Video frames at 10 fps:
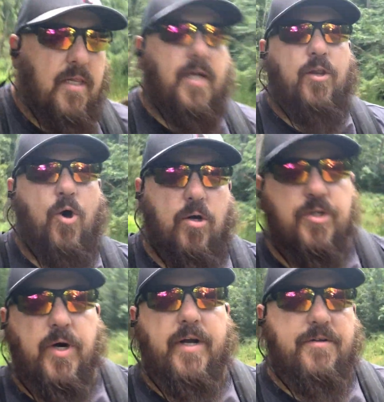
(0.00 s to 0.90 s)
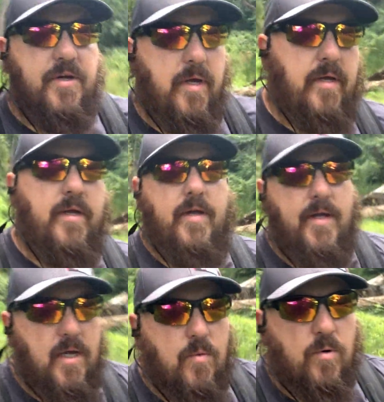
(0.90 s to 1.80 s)
like long trails,
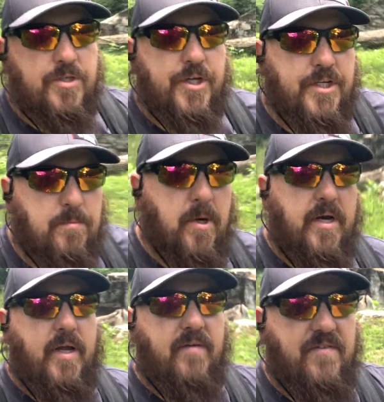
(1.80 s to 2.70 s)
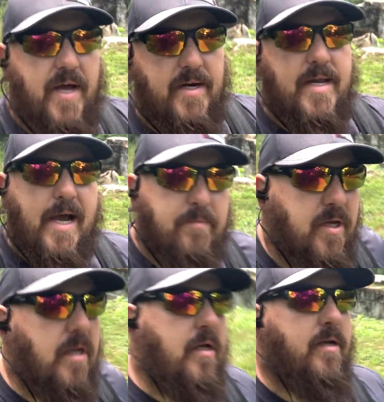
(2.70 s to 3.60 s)
once you get your body fat adapted,